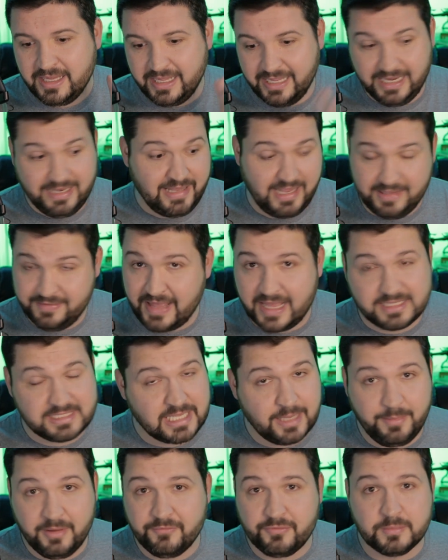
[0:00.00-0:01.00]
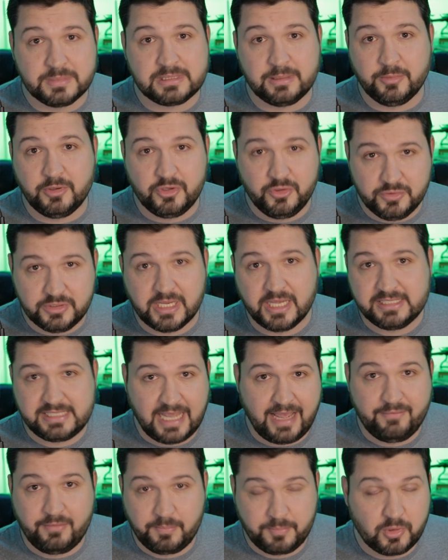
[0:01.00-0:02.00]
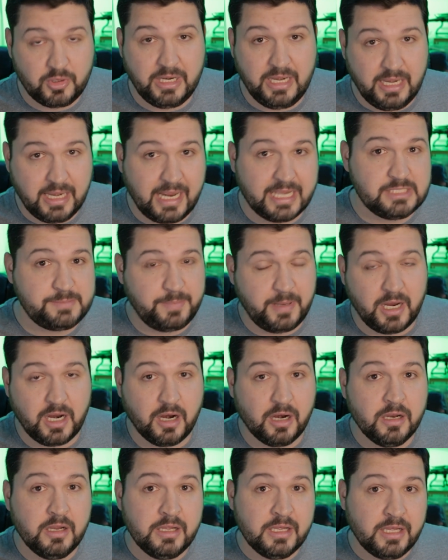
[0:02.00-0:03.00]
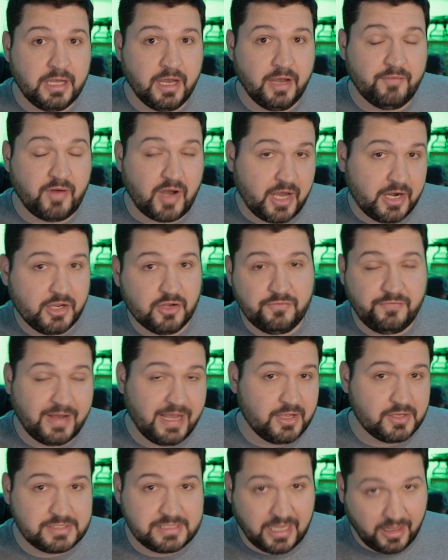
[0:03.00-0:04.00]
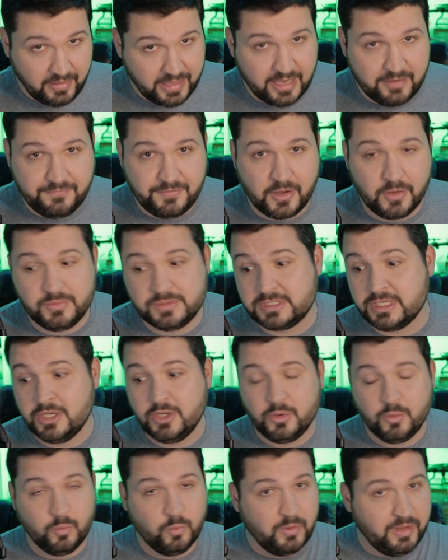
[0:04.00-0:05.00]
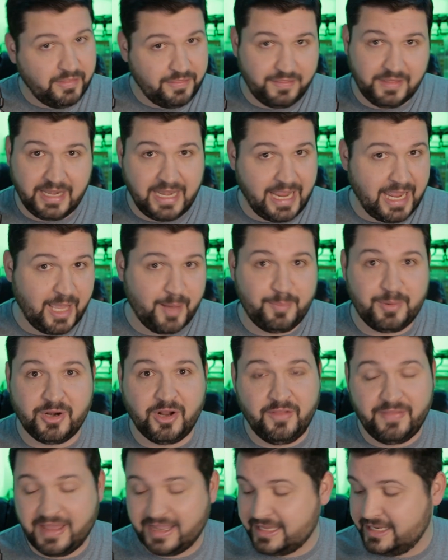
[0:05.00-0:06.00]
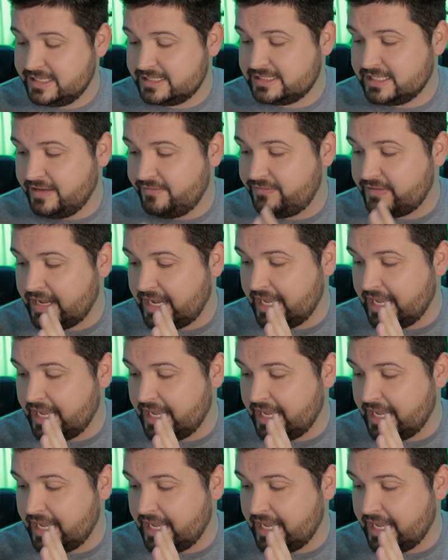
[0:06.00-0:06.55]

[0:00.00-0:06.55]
And that's coming from someone who does have a pretty nice pair of audiophile style headphones with an amp and all that kind of stuff.